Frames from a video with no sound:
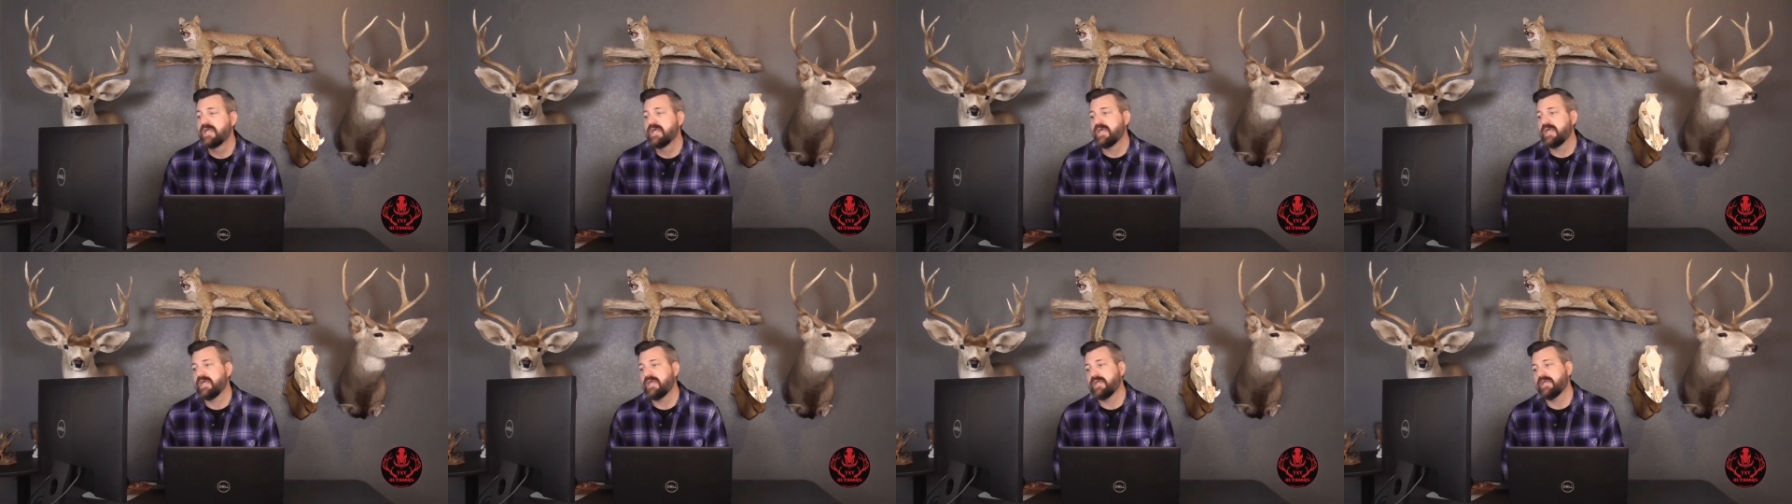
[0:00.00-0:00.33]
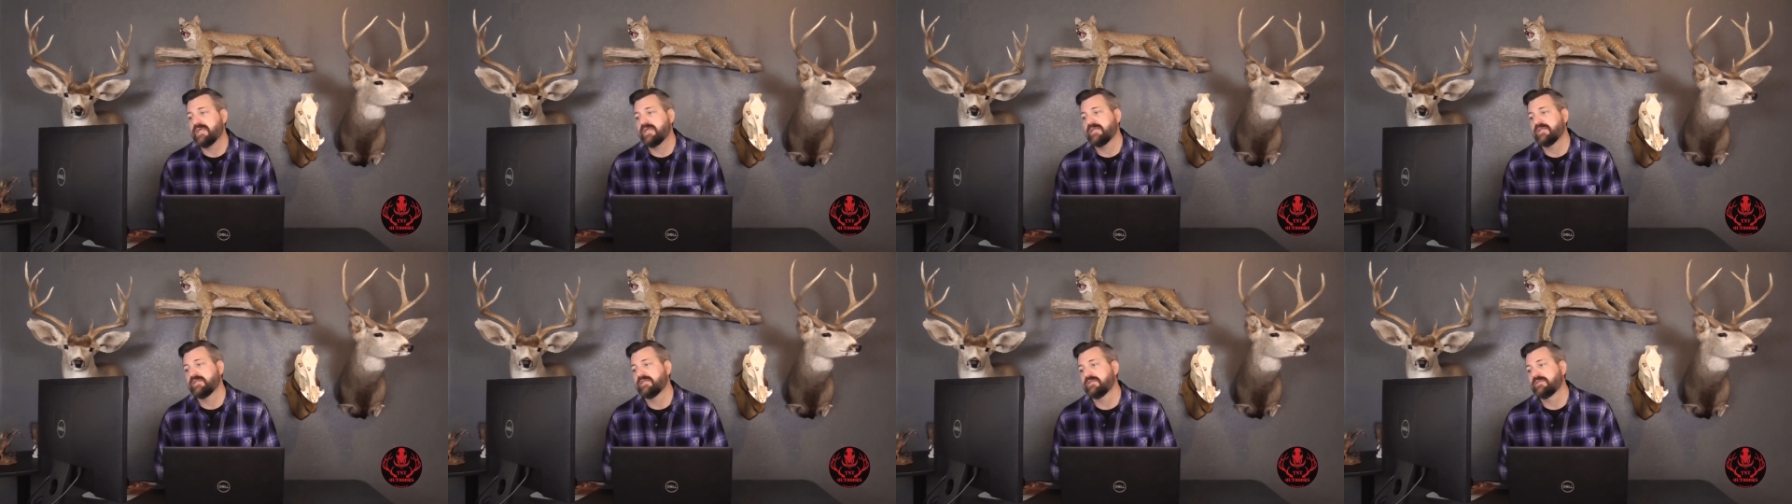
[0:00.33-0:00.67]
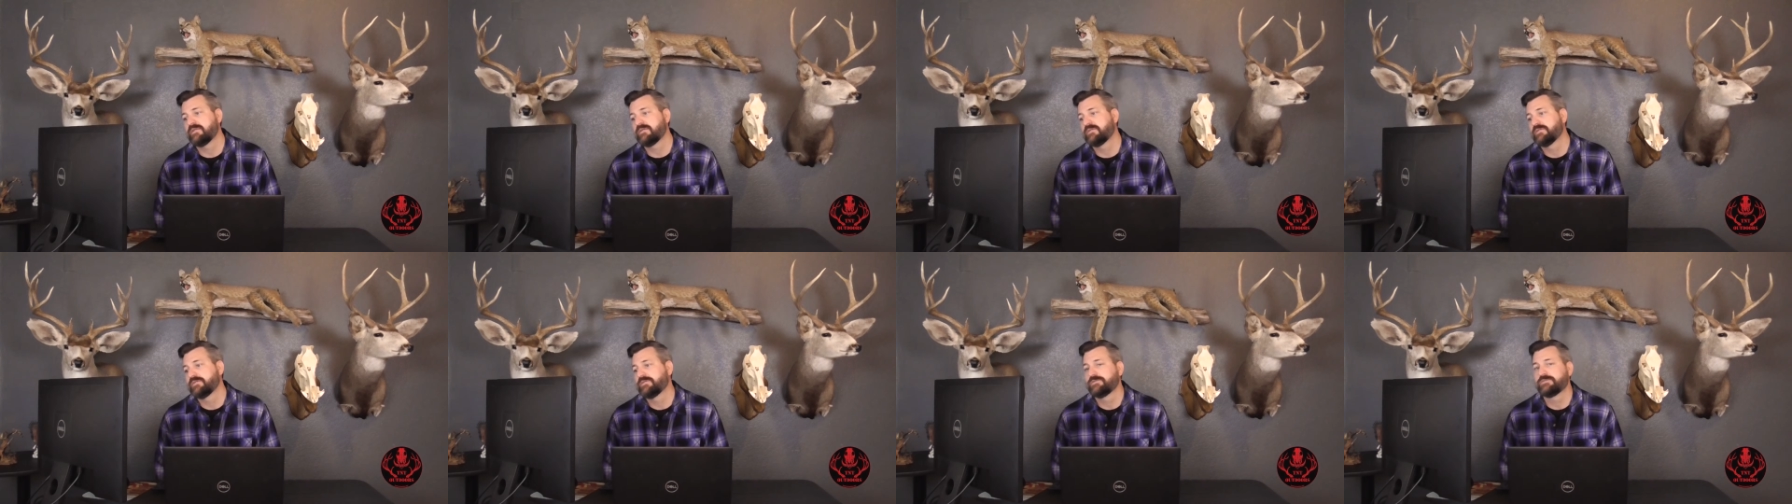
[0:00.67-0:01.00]

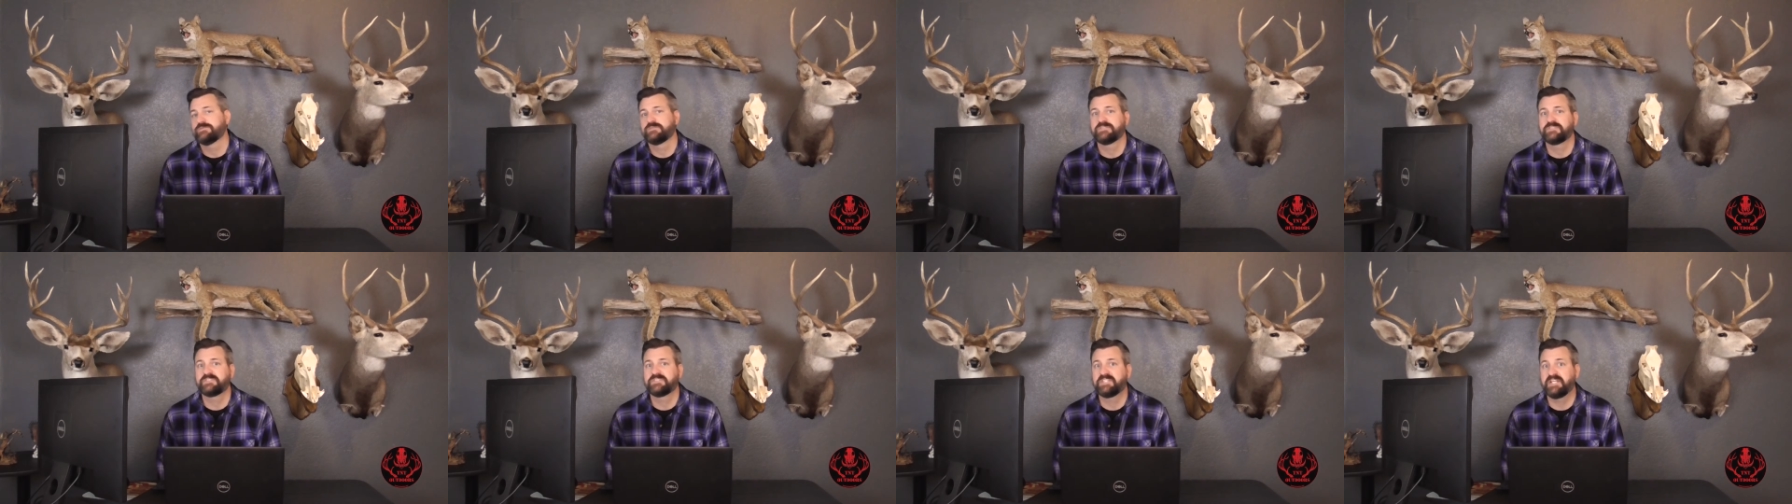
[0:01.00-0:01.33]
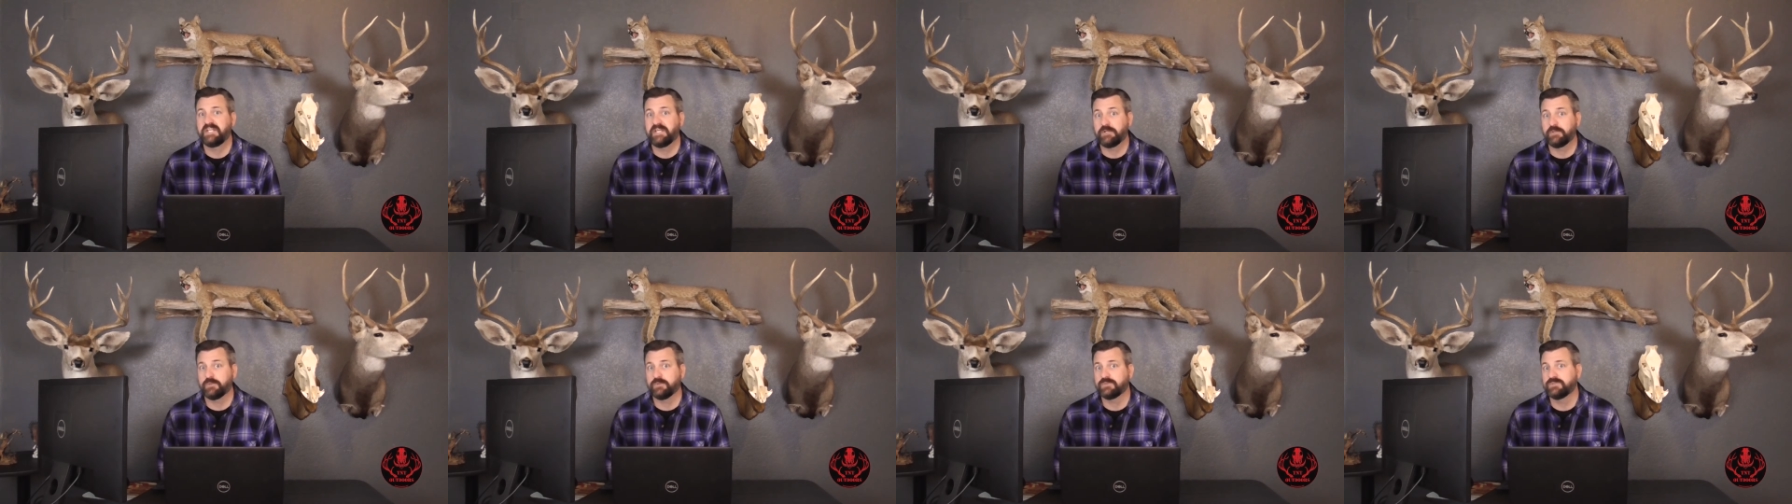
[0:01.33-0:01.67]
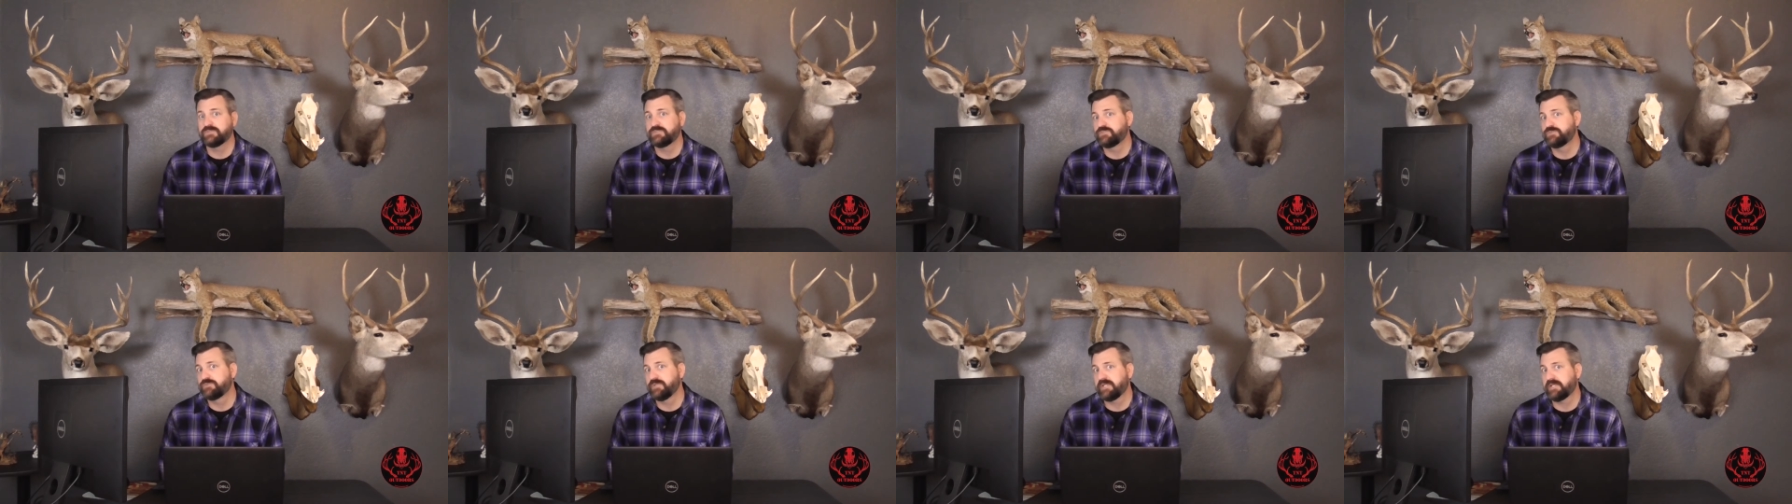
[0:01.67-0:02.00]
and
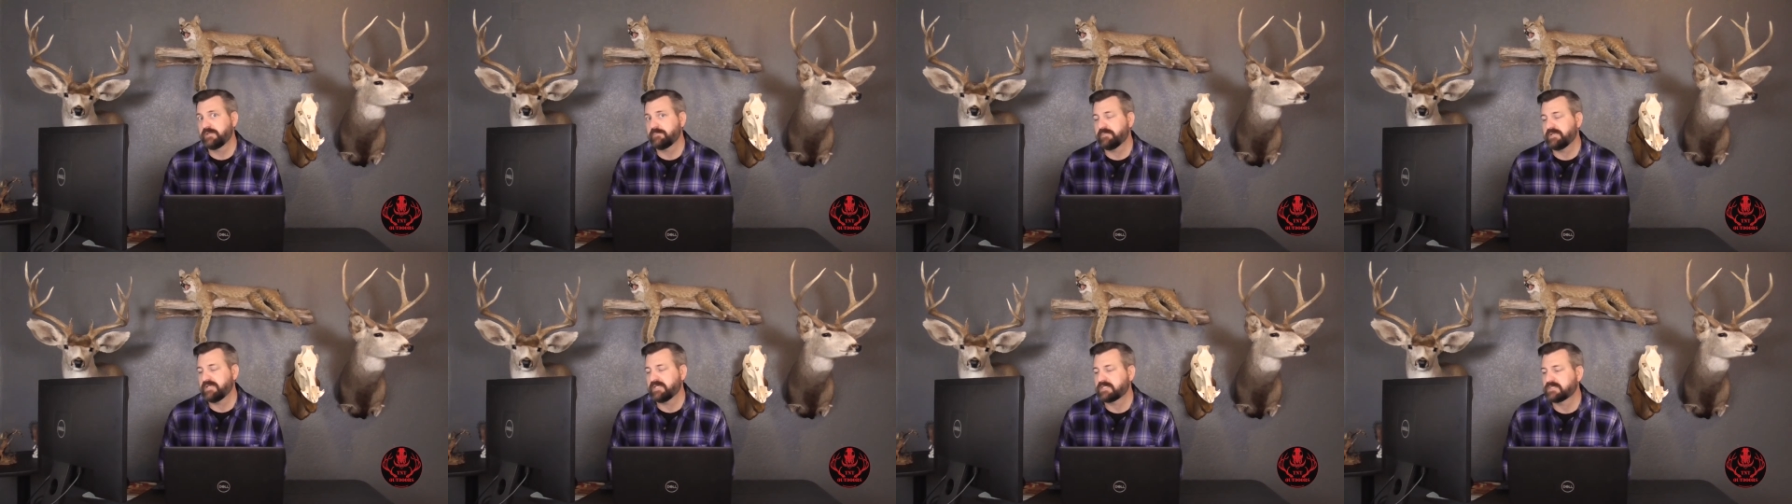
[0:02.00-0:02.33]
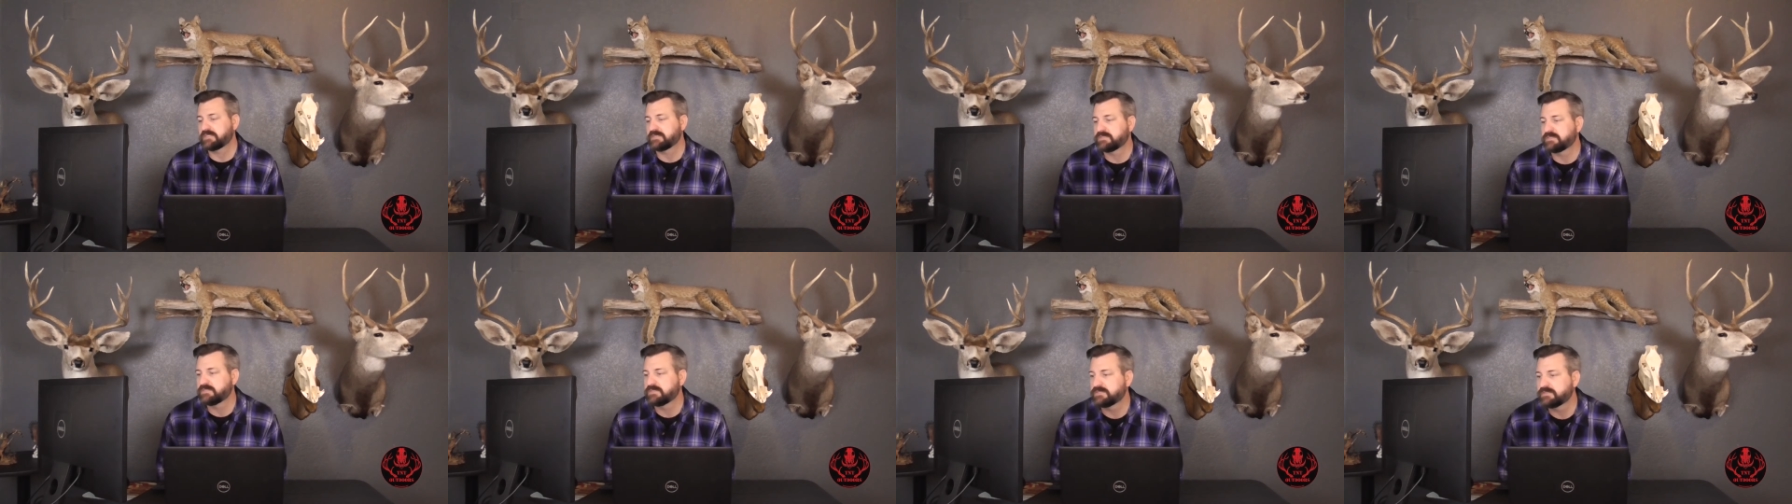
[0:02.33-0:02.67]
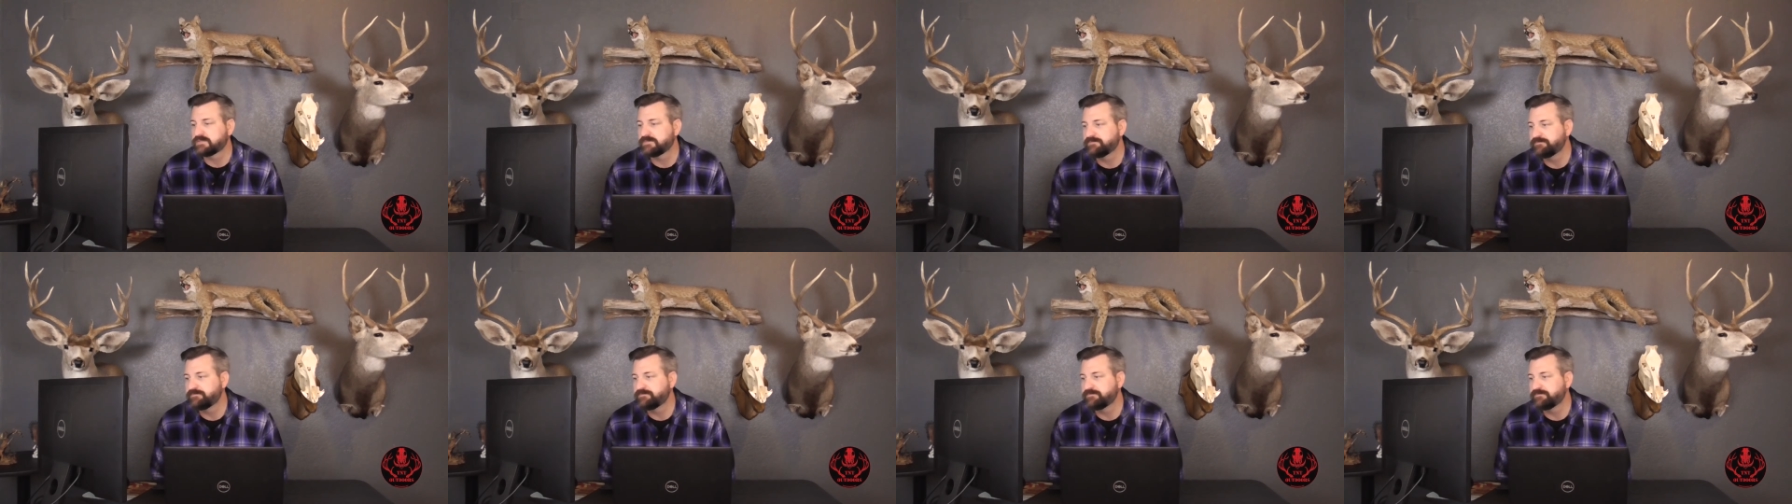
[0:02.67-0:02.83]
Skittles drink mix.